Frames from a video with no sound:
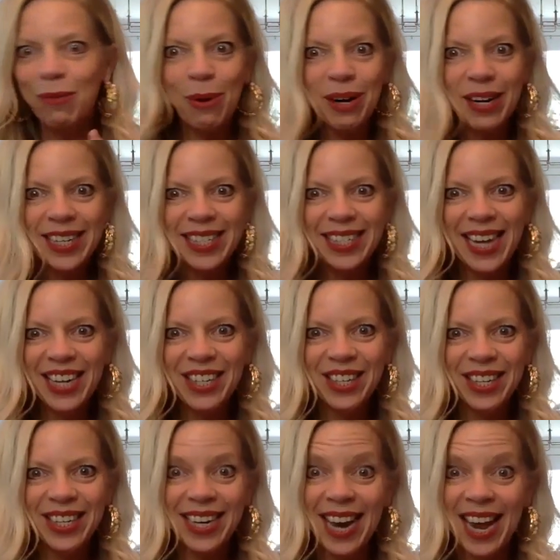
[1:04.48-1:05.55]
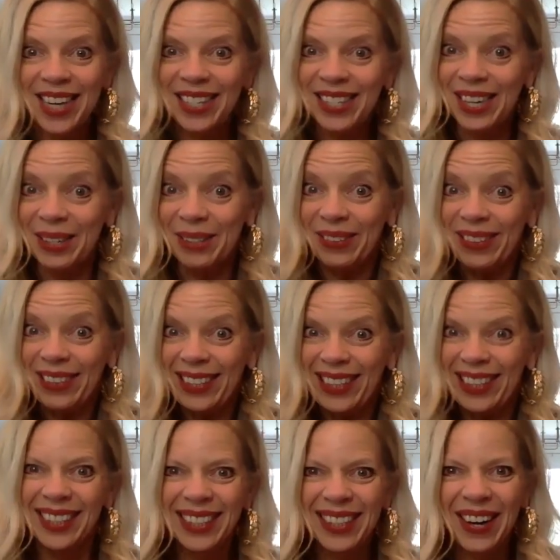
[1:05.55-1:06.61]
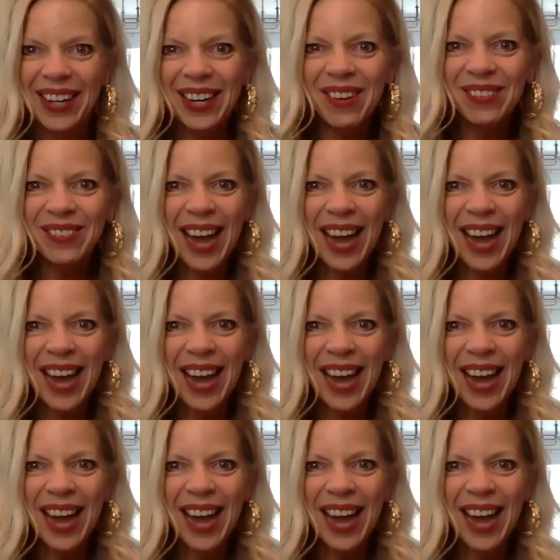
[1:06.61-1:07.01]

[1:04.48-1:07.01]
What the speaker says: organization today. So are y'all